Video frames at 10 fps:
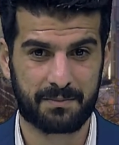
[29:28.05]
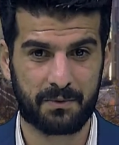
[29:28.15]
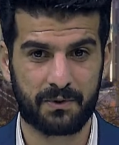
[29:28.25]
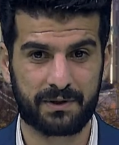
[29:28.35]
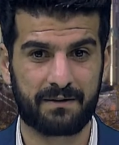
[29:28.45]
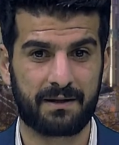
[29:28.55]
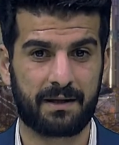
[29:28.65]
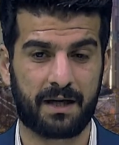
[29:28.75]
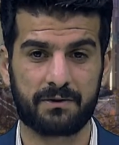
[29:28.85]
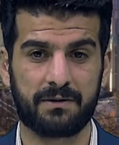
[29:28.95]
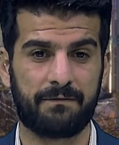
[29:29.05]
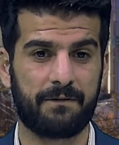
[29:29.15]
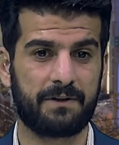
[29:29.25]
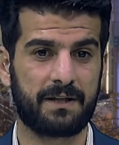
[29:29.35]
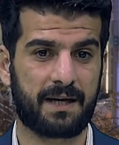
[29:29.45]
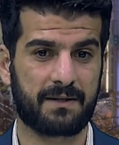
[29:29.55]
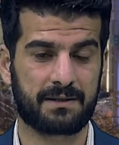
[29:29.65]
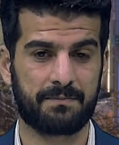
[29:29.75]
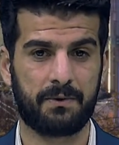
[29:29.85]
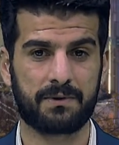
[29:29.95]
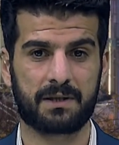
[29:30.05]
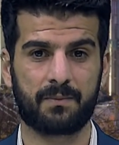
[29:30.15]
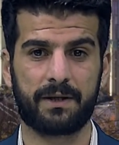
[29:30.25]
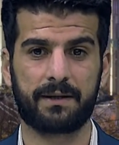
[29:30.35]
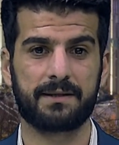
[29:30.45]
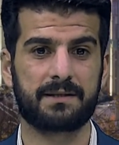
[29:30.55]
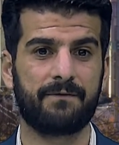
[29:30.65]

more than 150,000 postal workers,